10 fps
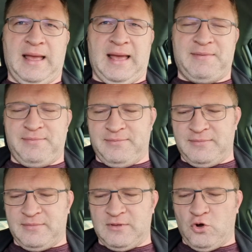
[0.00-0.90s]

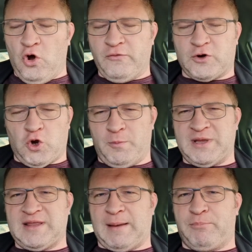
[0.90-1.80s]
And
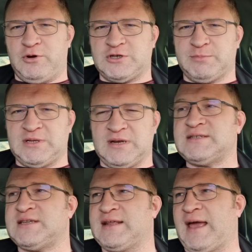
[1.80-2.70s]
overcoming that punishment,
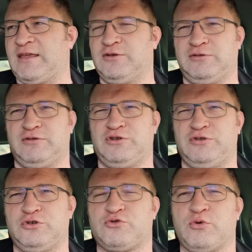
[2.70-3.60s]
let's say that
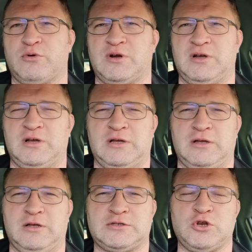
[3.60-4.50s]
you throw
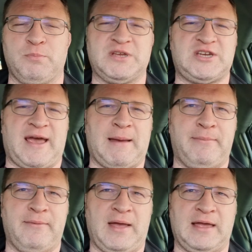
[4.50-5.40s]
a sloppy
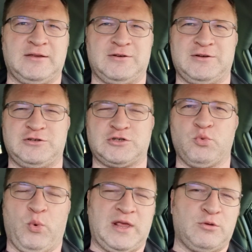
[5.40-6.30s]
jab and you're just
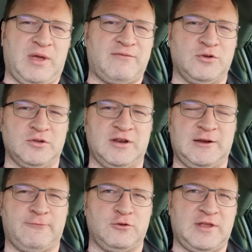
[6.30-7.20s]
way too heavy on the
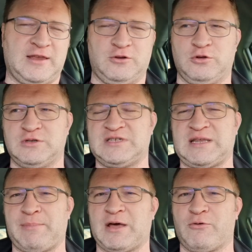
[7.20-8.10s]
lead foot and you don't
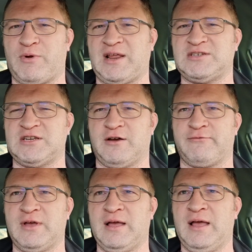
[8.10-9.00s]
step out of range
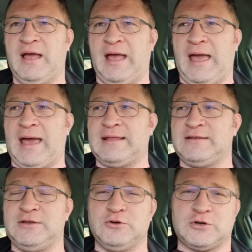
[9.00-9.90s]
enough,
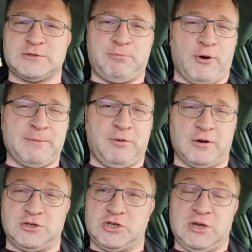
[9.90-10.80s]
and your sparring
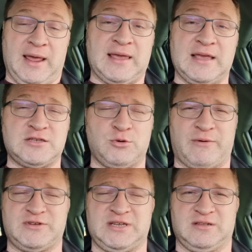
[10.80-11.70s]
partner just leg kicks you
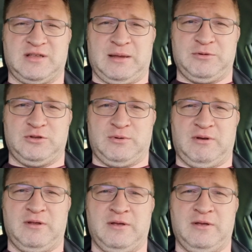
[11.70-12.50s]
every single time you do it.